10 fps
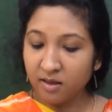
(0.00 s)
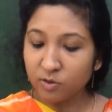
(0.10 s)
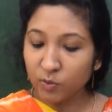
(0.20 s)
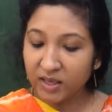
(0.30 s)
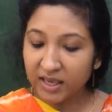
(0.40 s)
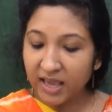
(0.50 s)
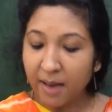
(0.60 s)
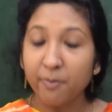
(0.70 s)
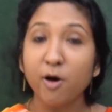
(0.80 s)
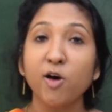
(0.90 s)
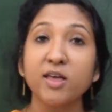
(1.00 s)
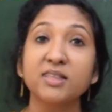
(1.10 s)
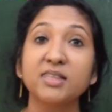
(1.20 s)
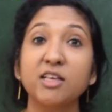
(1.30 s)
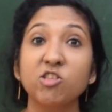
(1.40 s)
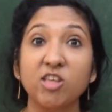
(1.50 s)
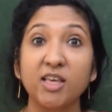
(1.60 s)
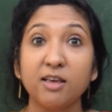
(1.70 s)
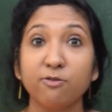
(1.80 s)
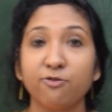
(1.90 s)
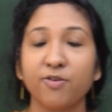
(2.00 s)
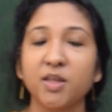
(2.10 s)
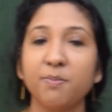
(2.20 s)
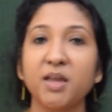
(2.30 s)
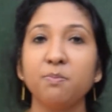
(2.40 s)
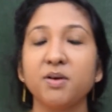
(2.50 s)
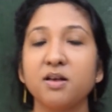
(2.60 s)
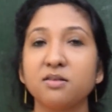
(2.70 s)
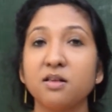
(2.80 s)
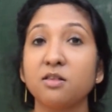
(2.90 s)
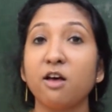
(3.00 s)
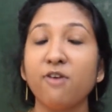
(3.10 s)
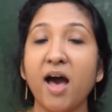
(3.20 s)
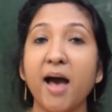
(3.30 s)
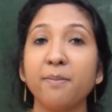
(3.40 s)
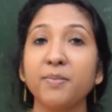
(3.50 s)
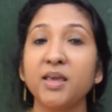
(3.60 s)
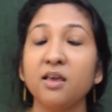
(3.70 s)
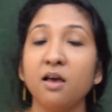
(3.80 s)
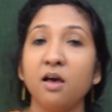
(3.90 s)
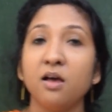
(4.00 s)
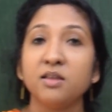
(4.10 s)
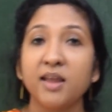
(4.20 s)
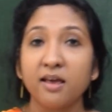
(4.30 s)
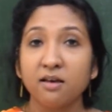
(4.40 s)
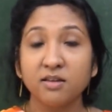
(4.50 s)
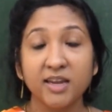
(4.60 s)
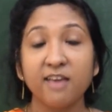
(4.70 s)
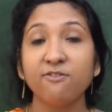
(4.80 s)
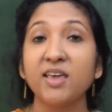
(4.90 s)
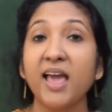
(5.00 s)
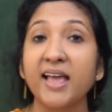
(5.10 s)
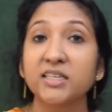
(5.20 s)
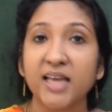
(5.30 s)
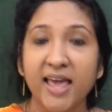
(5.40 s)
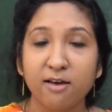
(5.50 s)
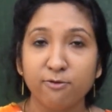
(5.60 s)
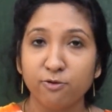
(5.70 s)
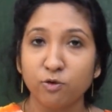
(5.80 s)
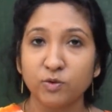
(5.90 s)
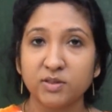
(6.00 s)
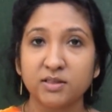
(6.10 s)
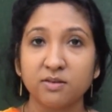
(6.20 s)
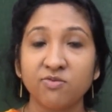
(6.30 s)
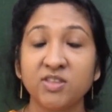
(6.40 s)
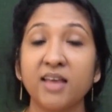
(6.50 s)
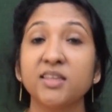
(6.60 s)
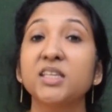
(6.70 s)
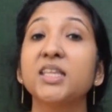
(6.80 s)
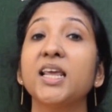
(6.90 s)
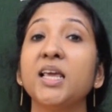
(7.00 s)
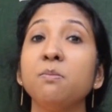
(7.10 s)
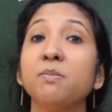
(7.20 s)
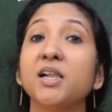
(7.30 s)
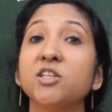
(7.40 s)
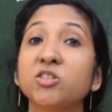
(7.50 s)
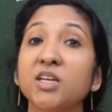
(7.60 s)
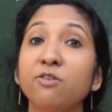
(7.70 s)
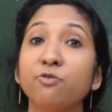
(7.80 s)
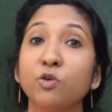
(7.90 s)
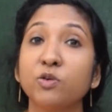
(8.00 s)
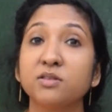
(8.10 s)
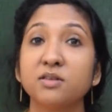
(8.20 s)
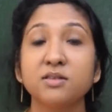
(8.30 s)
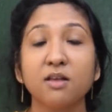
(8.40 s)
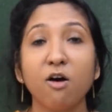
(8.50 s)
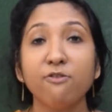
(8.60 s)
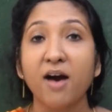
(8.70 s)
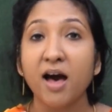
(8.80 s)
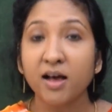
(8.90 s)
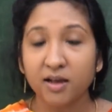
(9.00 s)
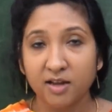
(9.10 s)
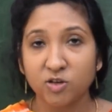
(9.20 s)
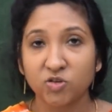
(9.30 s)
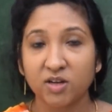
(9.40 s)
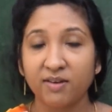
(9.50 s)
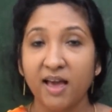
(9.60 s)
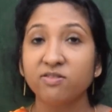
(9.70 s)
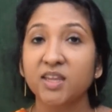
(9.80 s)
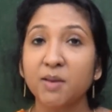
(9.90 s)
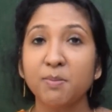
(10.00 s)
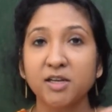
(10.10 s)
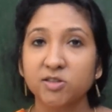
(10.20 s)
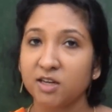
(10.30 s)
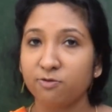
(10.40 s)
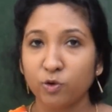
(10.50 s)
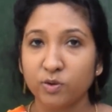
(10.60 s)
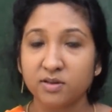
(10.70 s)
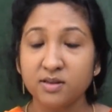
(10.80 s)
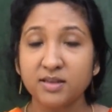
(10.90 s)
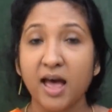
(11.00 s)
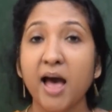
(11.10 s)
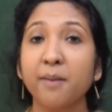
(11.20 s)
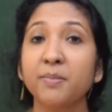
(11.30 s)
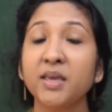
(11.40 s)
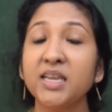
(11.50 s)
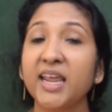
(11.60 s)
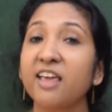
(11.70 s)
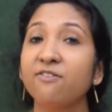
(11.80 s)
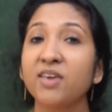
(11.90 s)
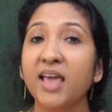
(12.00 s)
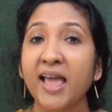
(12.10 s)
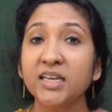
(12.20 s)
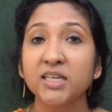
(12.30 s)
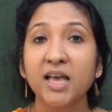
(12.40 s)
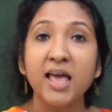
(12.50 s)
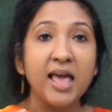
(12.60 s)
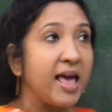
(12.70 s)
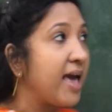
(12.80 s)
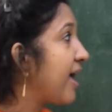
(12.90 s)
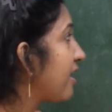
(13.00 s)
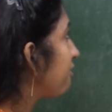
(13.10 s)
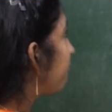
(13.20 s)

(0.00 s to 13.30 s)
So he appoints the chief, the main persons of army, Navy and Air Force, which are the three military forces of our country. We have three military forces: Army, Navy and Air